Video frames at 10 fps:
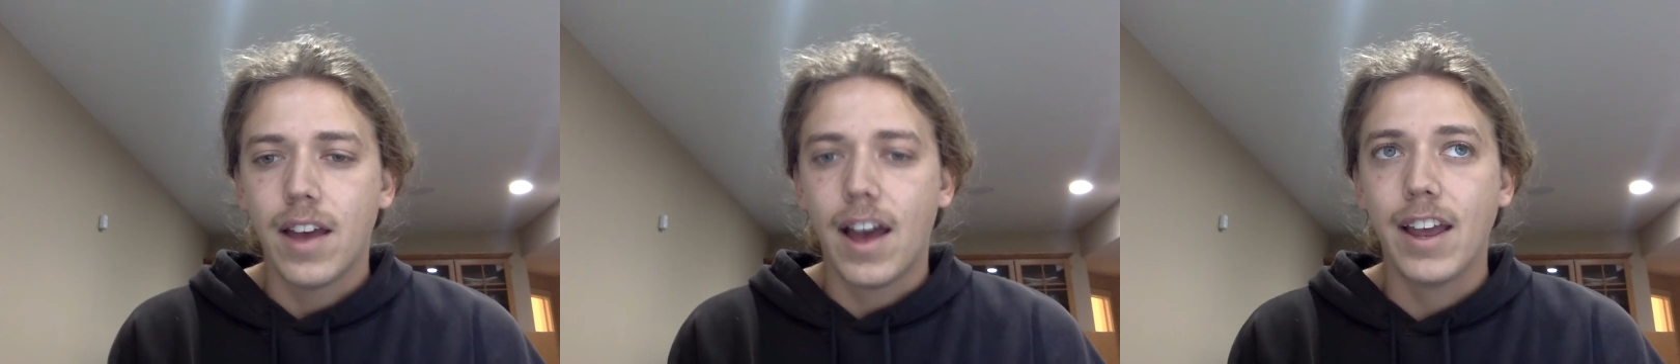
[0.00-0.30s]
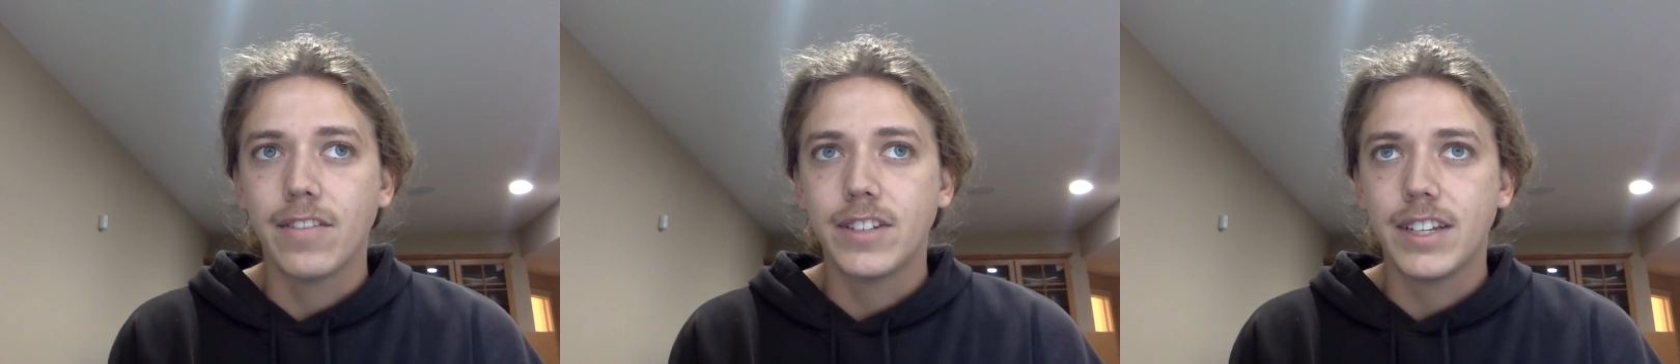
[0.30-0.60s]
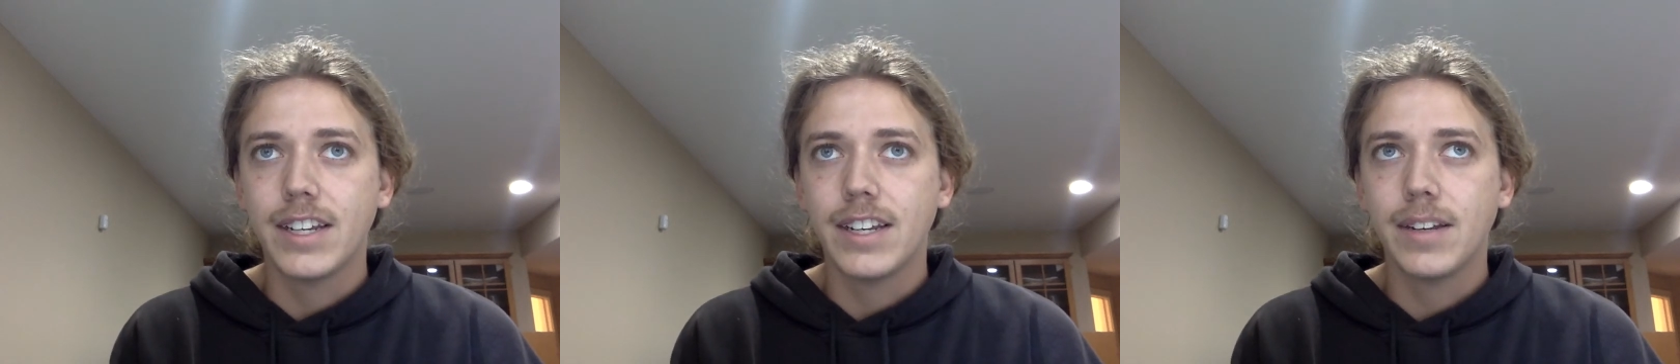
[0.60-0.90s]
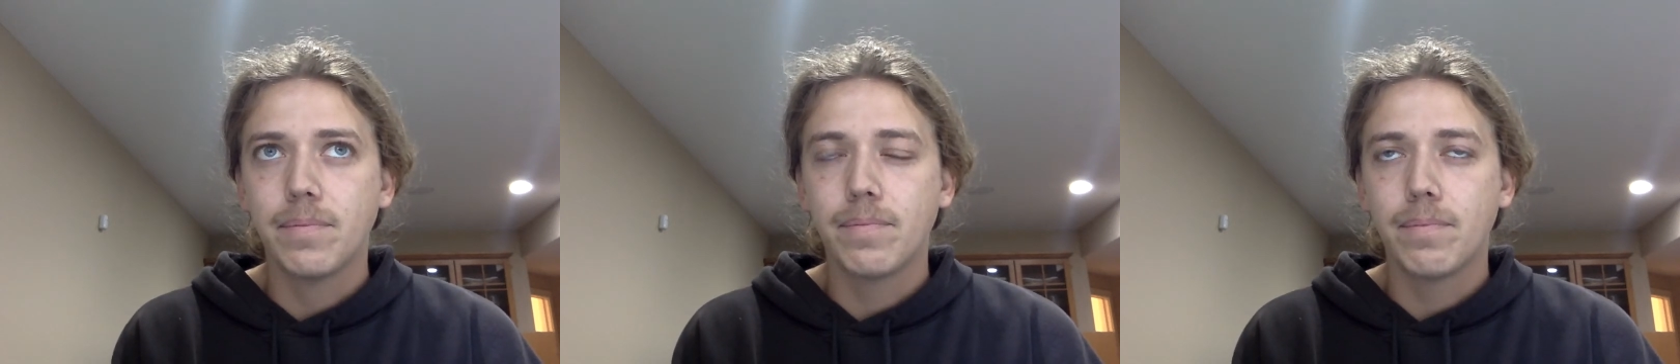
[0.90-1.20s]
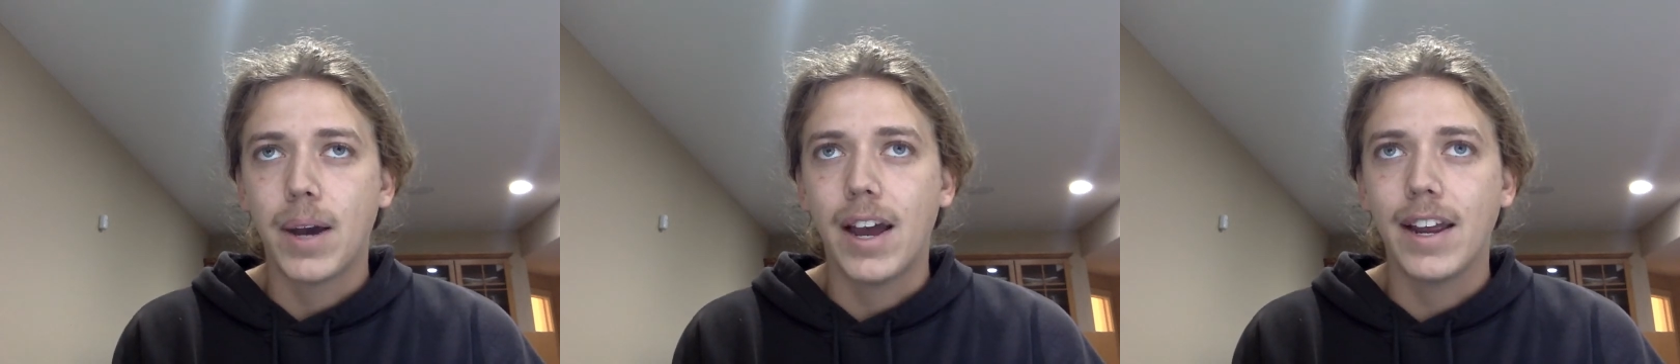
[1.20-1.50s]
IFD
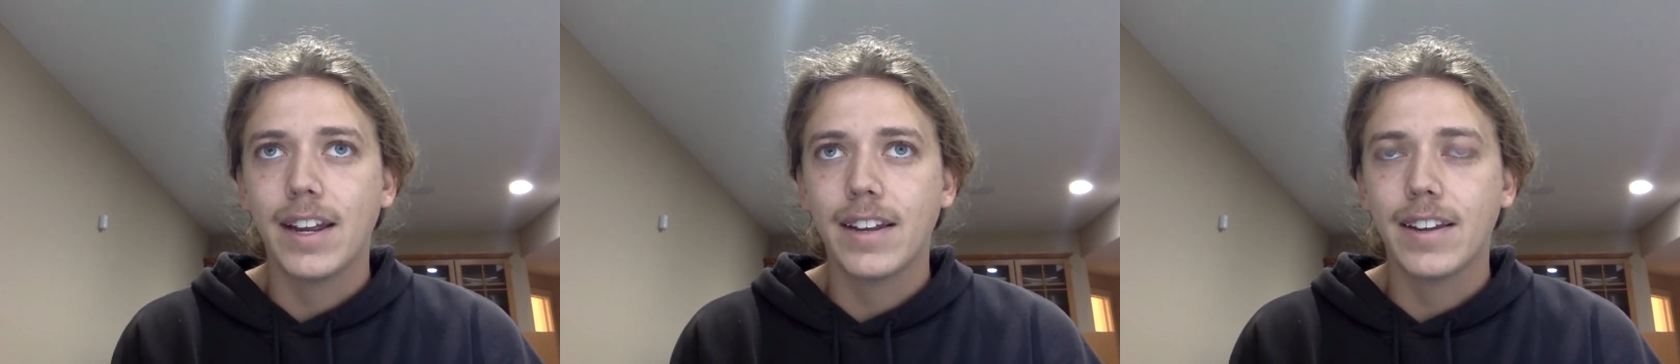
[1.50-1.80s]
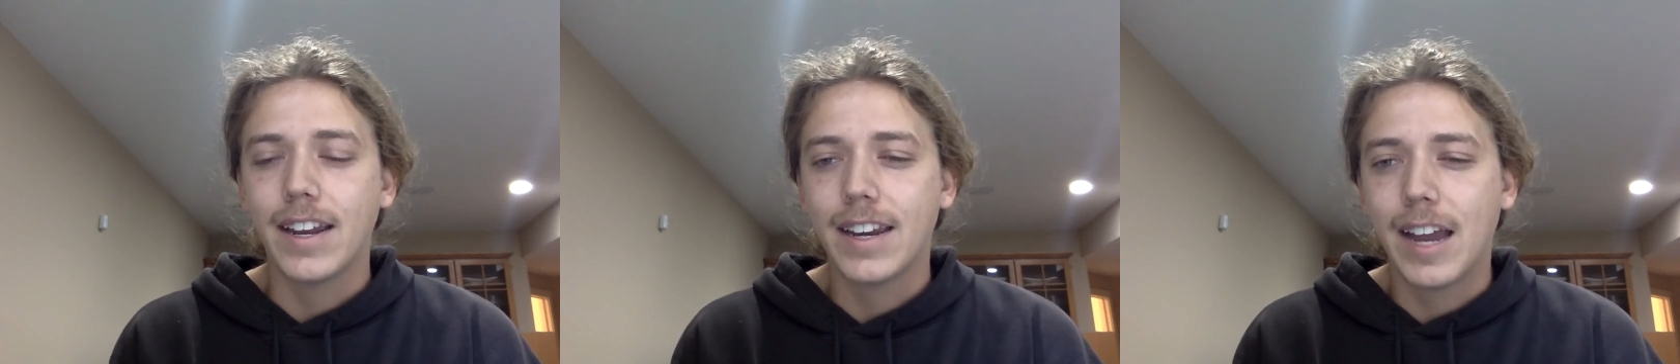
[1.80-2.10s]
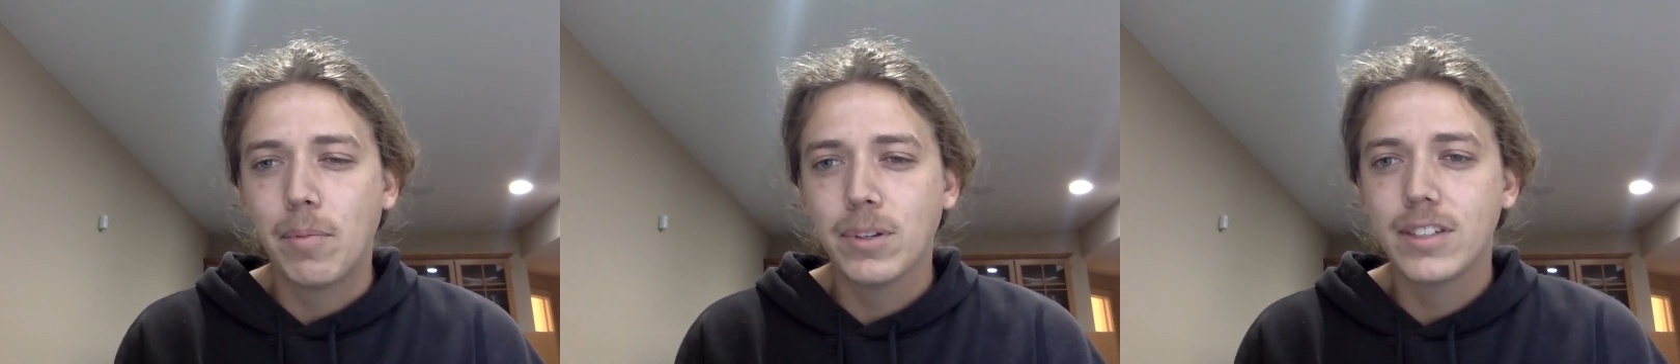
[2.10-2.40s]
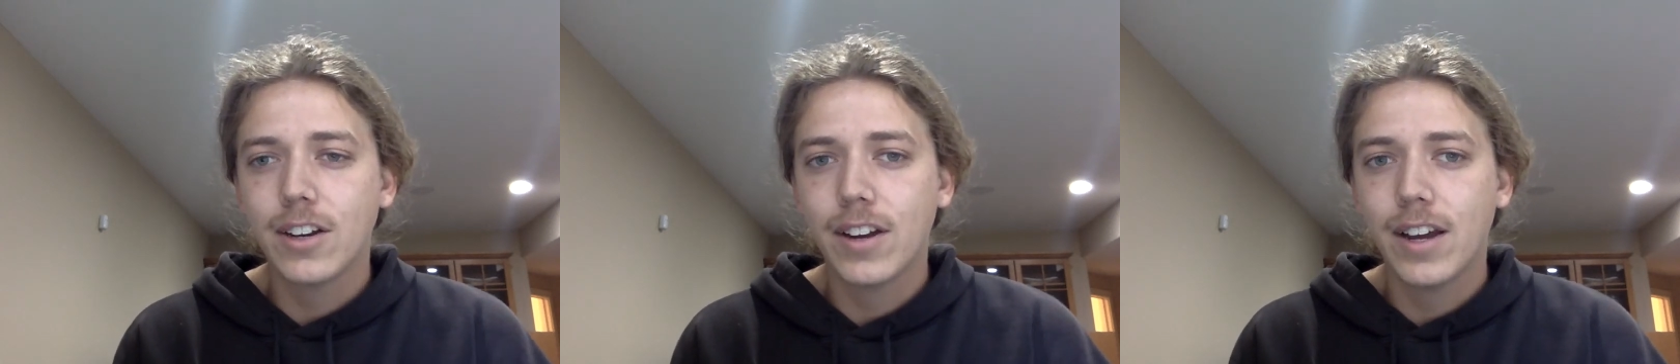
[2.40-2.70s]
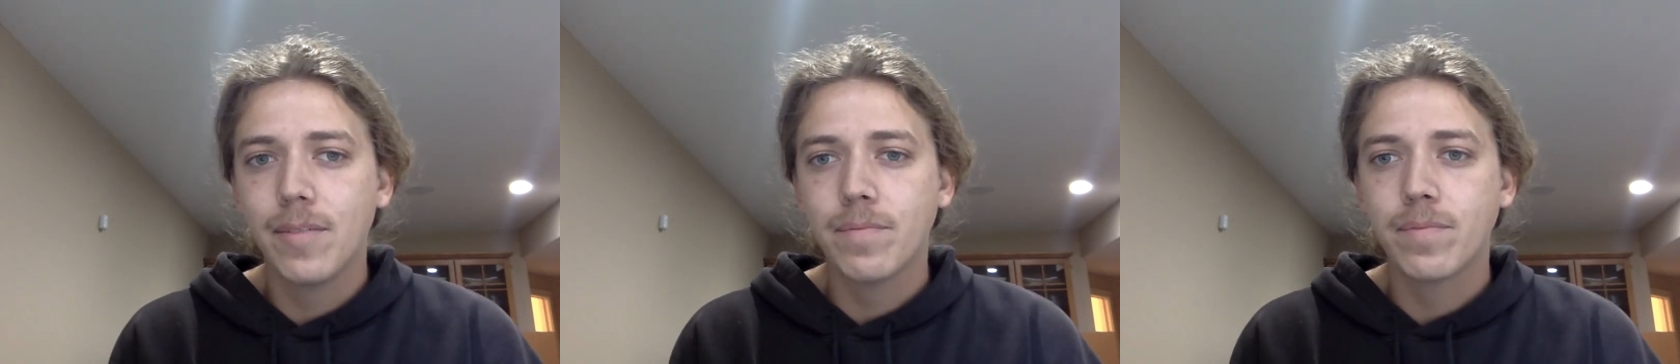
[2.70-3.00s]
Pike, Indianapolis
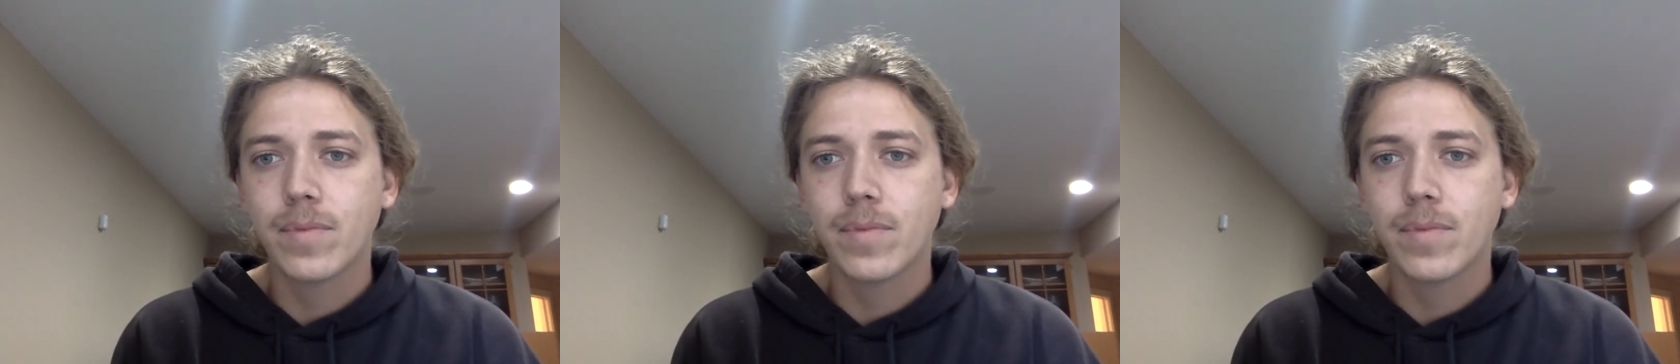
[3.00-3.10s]
area,